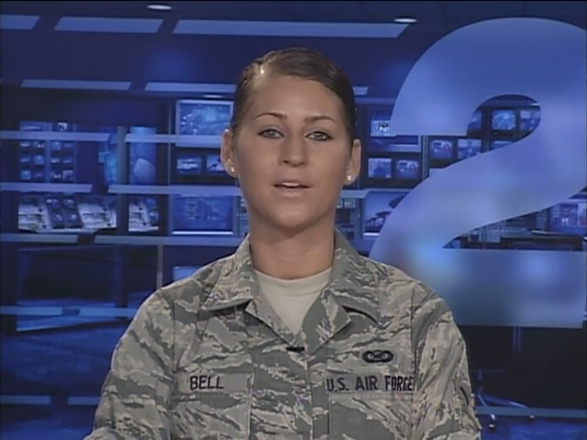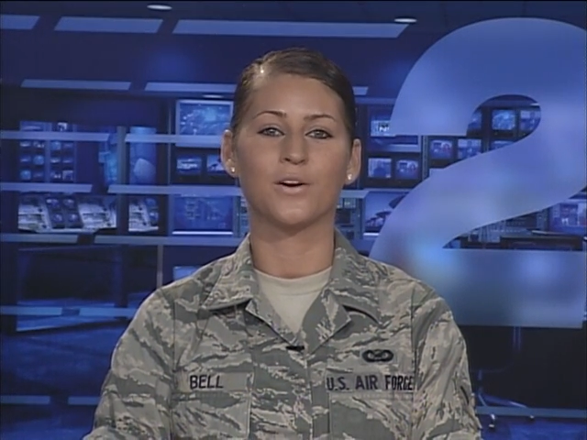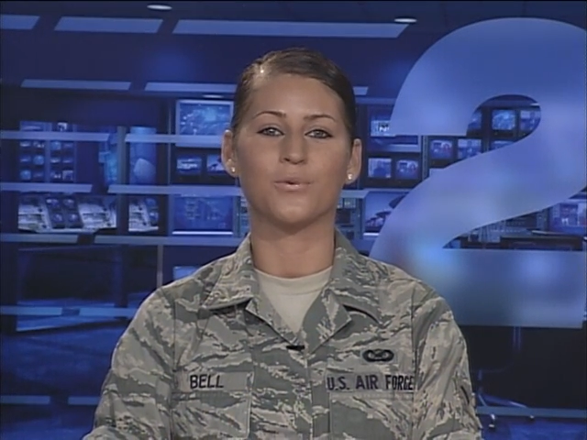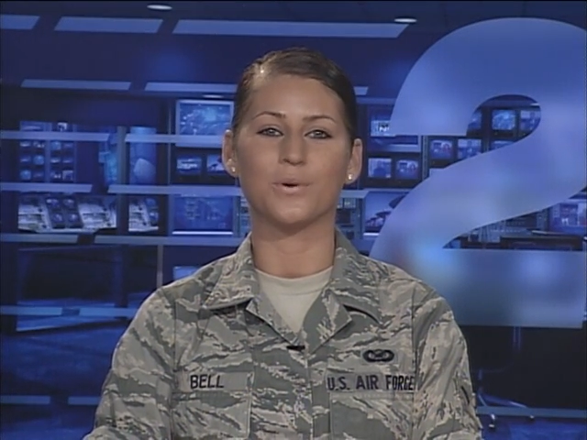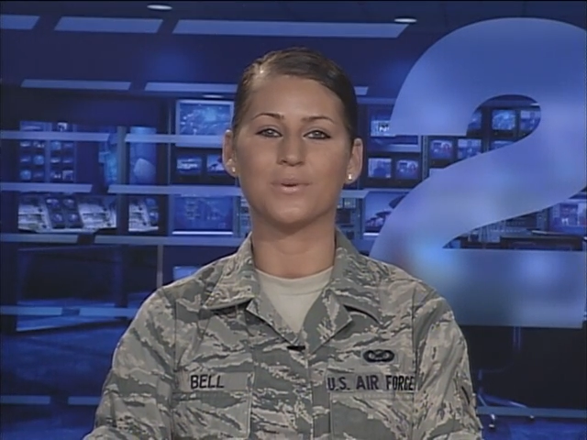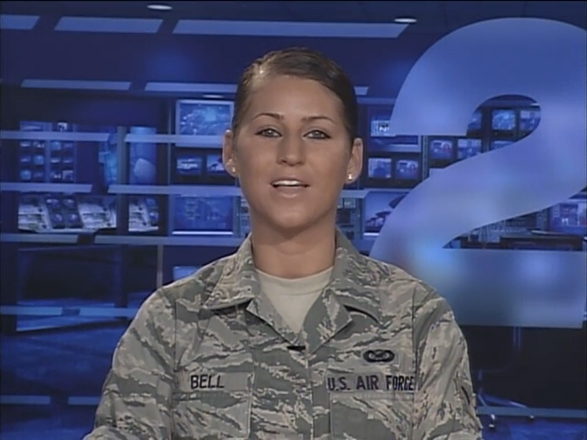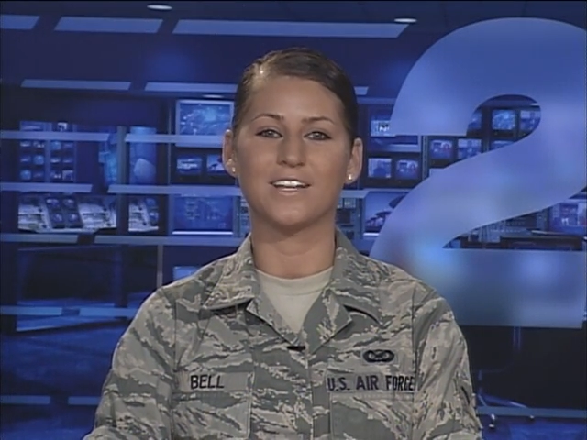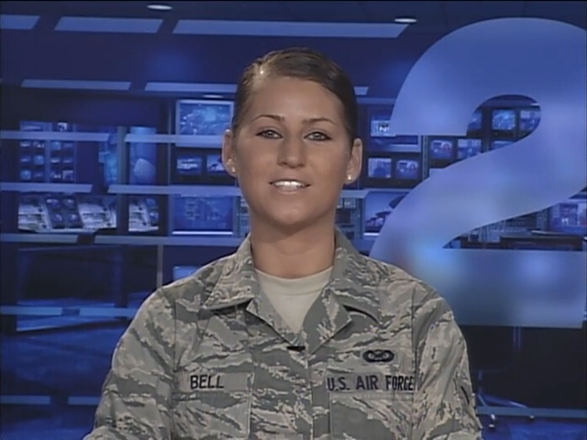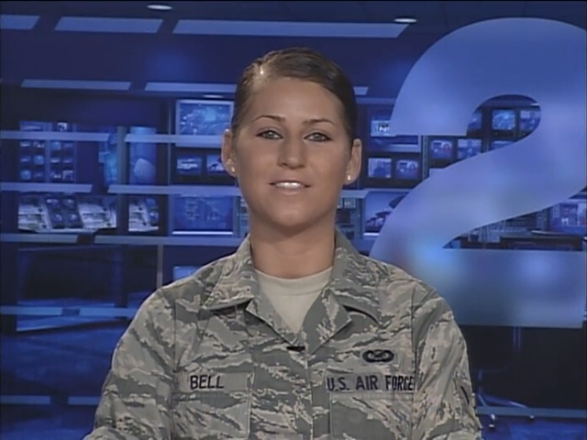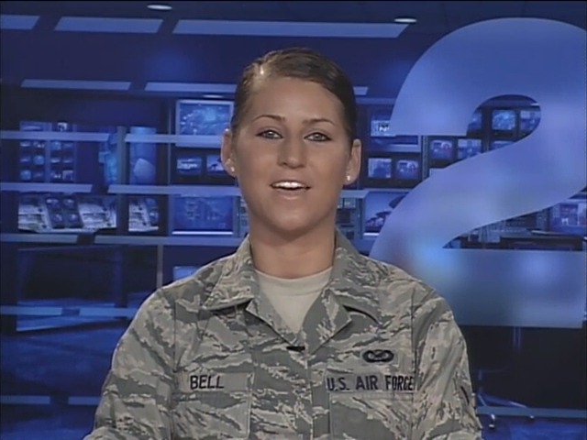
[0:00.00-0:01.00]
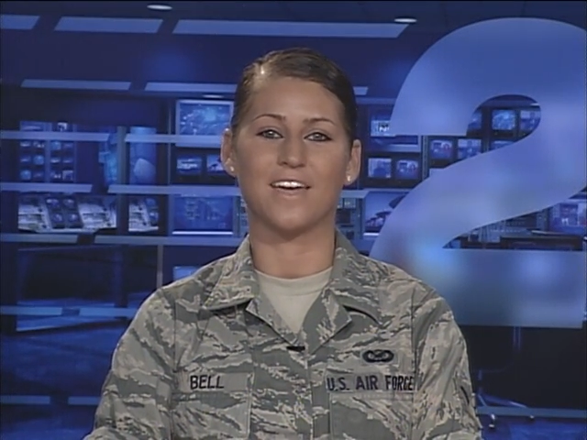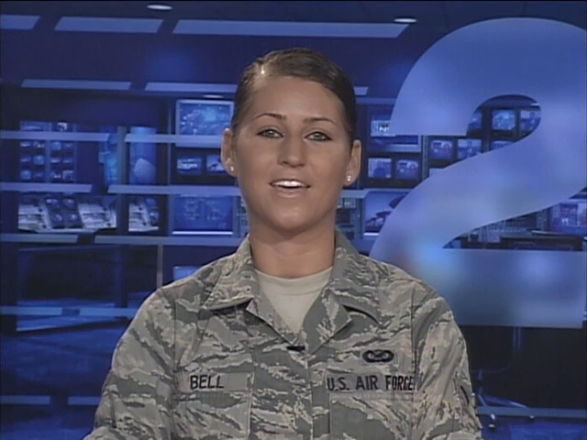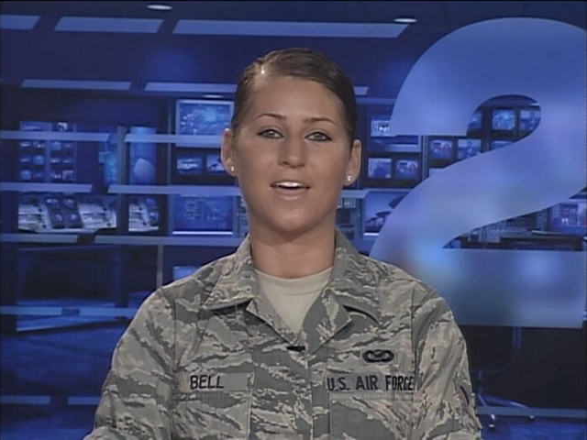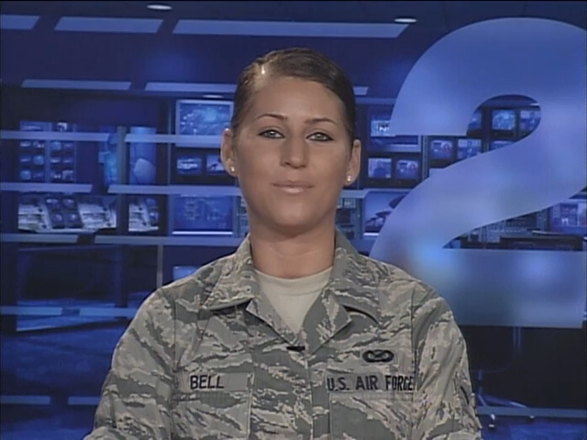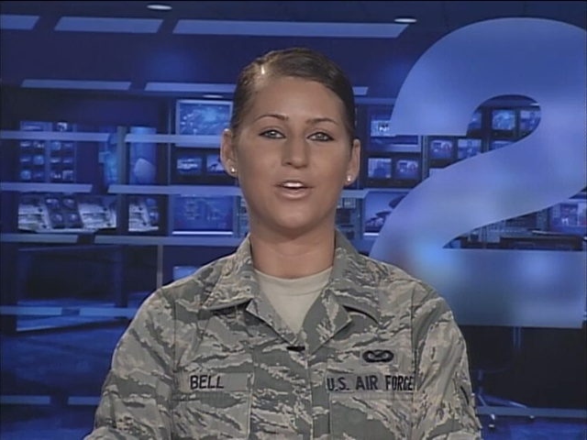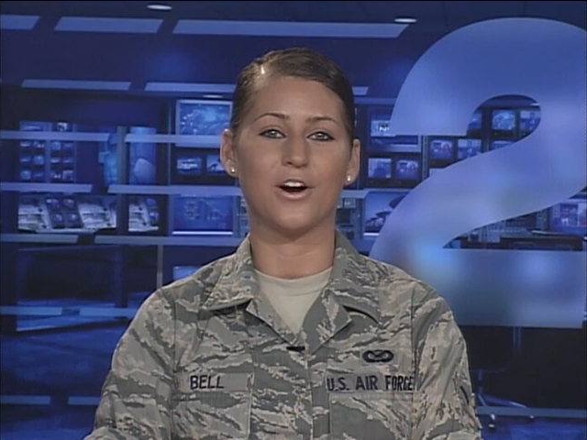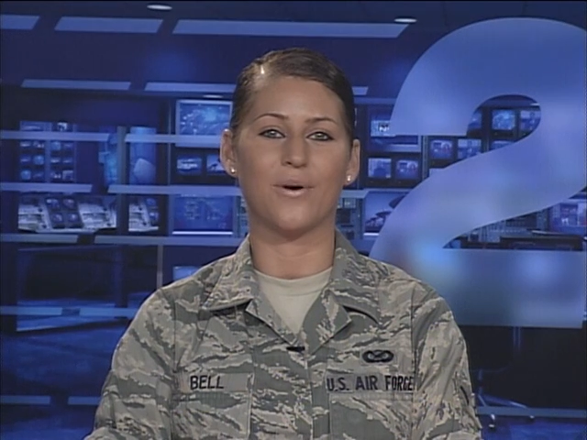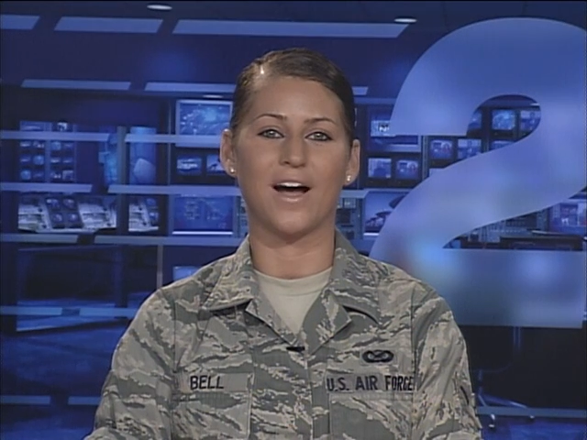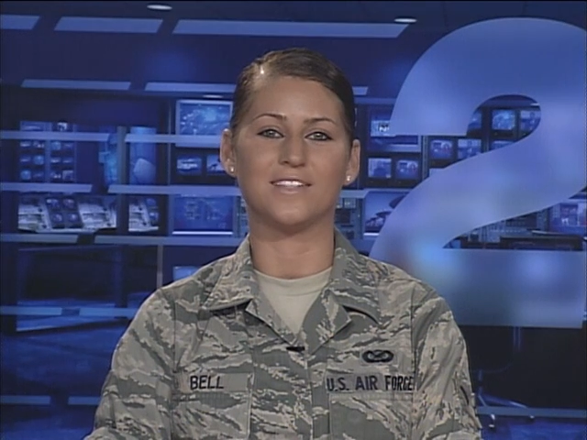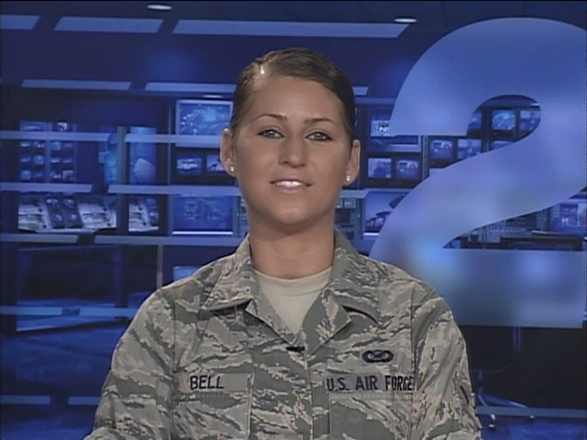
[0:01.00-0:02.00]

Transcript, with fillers: We would like to thank KBOI